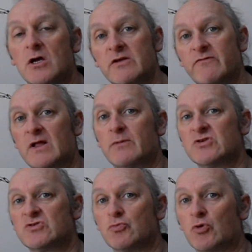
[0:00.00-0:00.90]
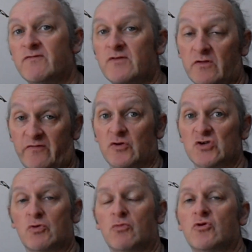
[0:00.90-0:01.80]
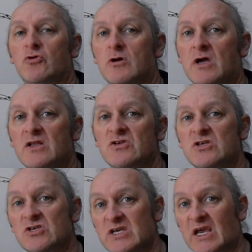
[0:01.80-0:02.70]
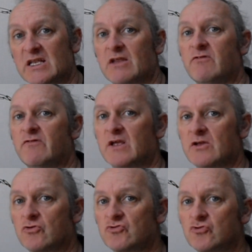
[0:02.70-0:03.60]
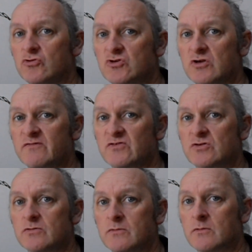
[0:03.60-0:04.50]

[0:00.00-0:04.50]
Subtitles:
Your flap is one of the first one we're going to look at. Is your secondary flying control surface.